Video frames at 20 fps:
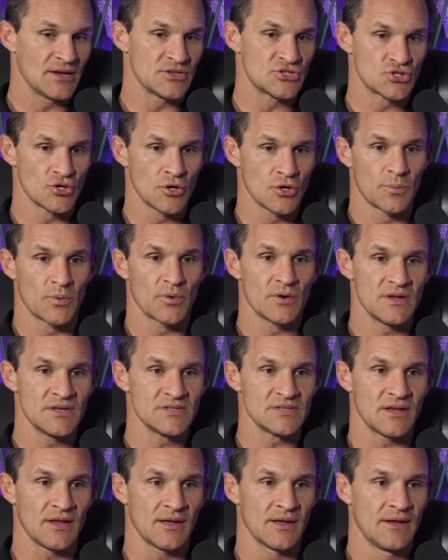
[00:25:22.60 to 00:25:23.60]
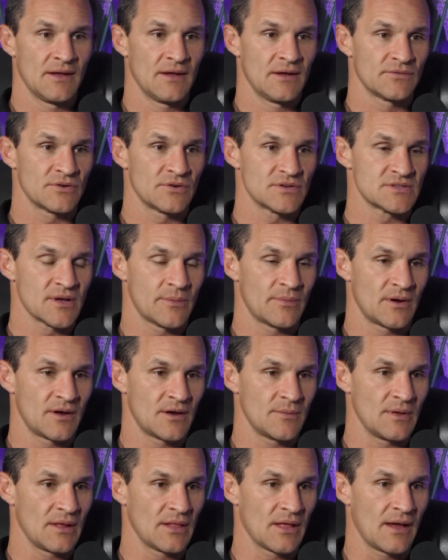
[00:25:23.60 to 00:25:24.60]
It's super easy for somebody to
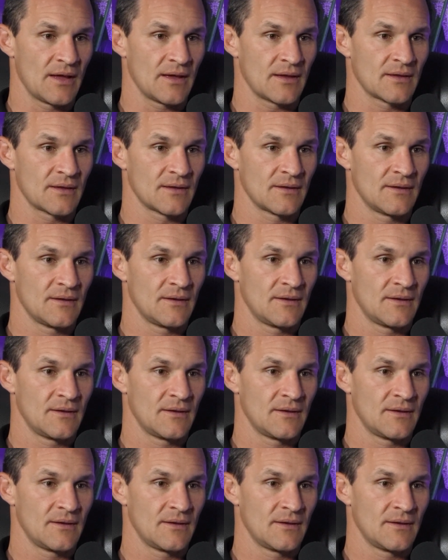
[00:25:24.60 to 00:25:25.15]
be like,